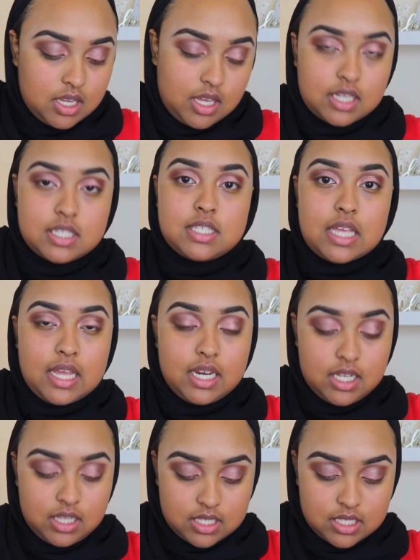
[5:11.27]

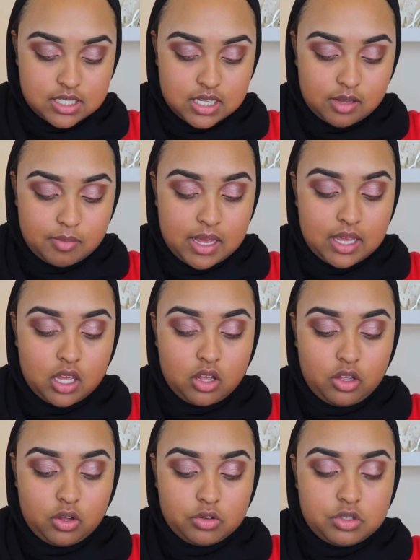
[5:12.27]
Excited. This is like my
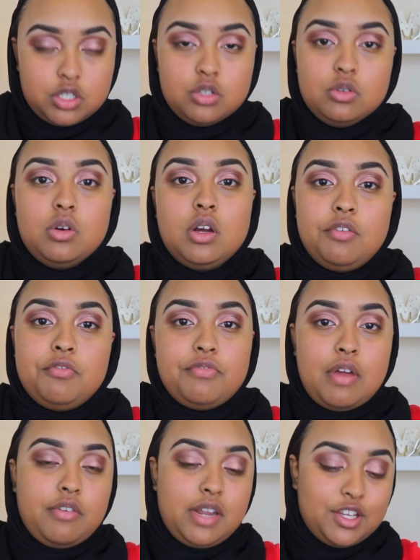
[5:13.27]
go-to
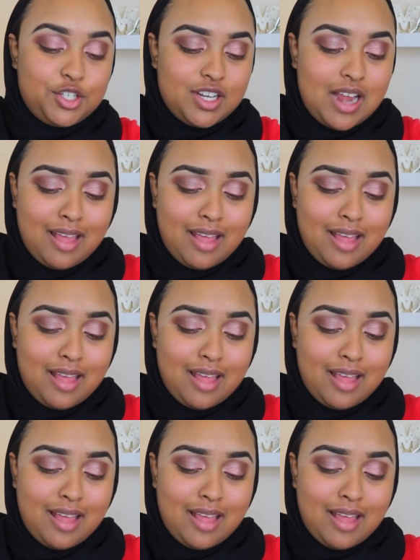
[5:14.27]
foundation.